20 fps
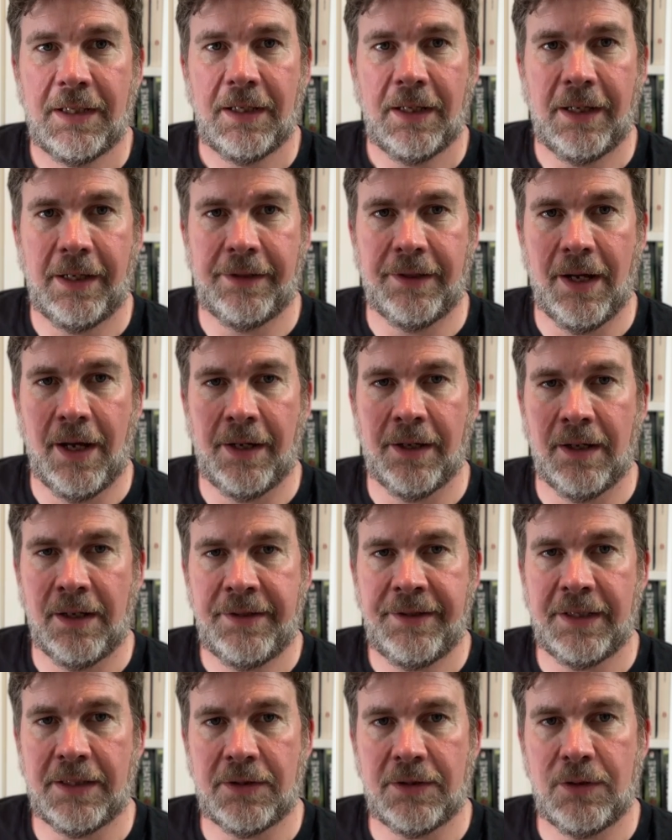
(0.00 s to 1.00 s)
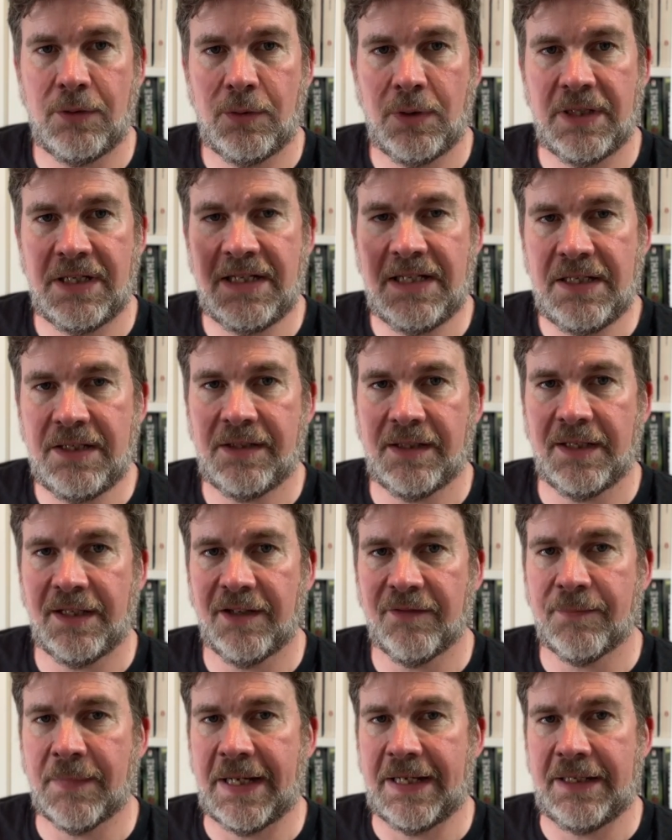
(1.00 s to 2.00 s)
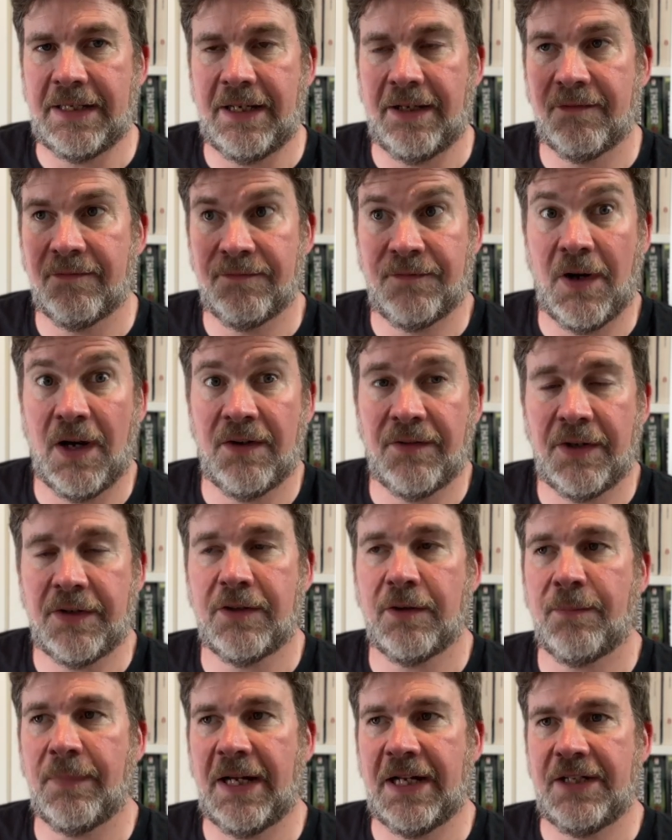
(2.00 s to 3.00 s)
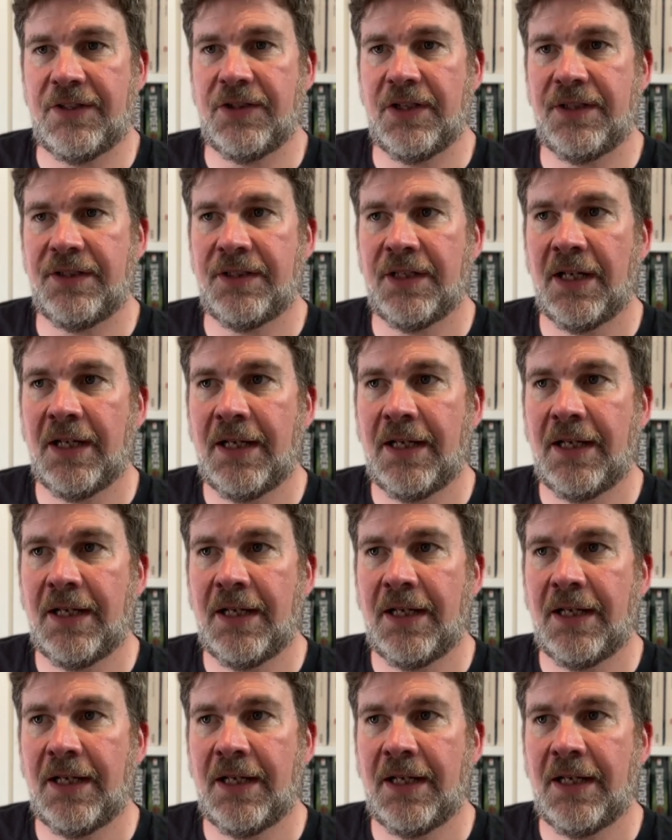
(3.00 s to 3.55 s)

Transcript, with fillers: and and i think you could easily have made it 500 pages